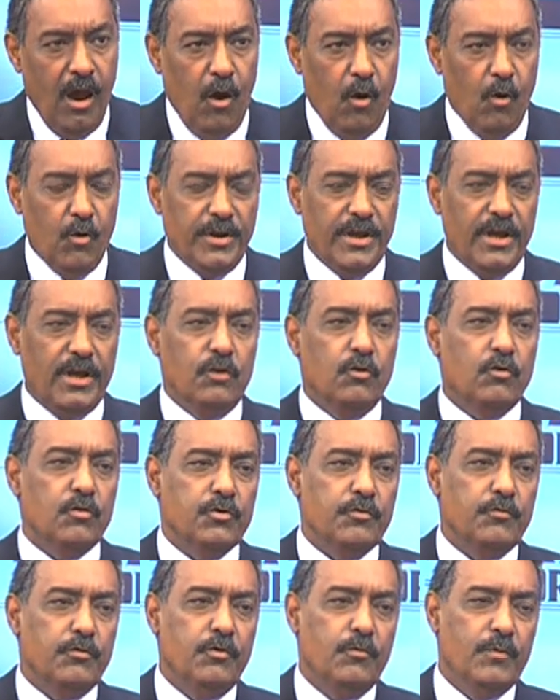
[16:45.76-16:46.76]
Okay,
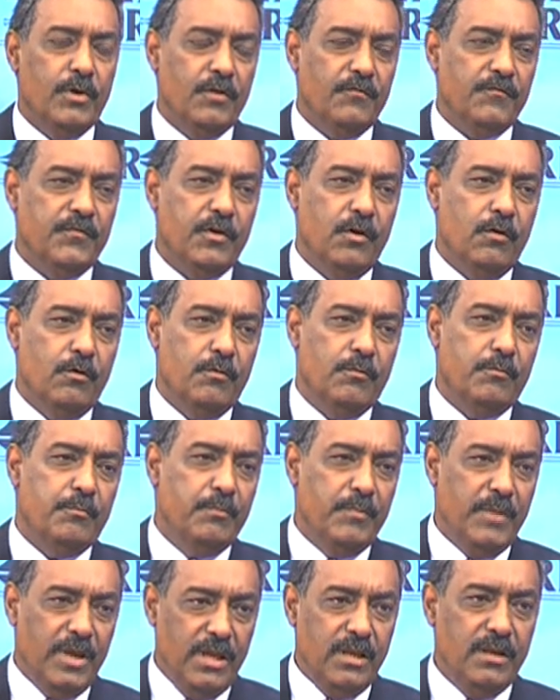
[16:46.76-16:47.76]
Alok, one of your
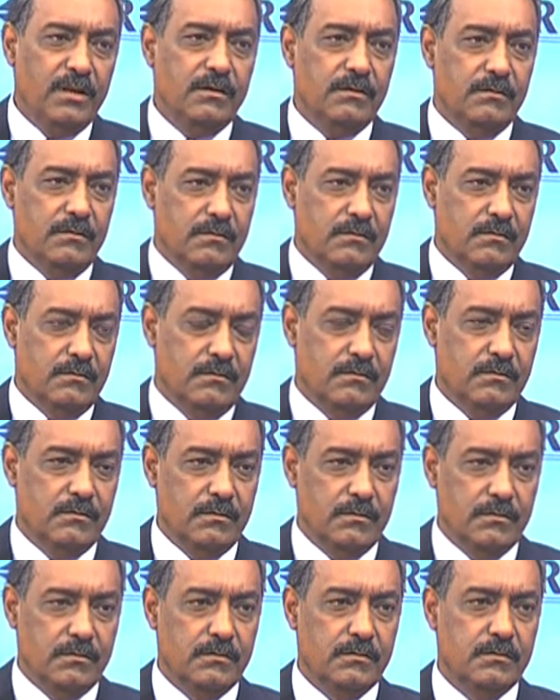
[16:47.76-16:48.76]
main
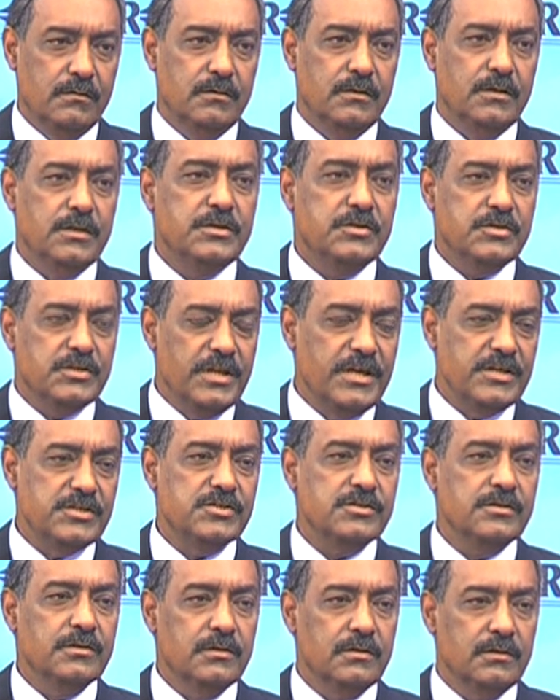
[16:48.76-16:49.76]

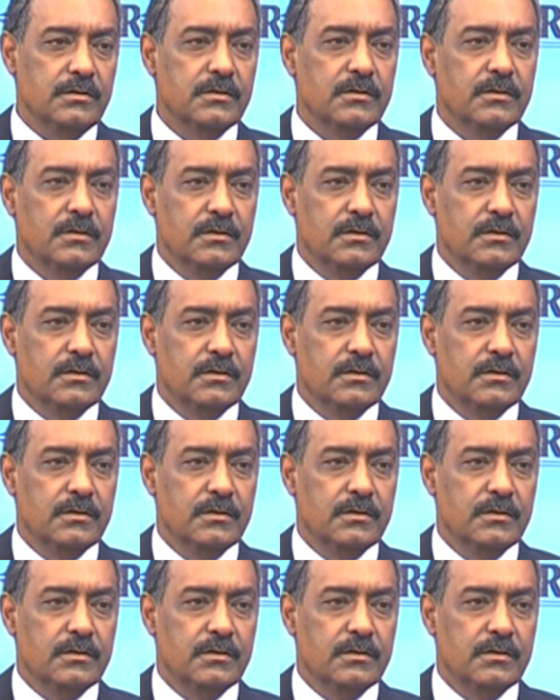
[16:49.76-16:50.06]
international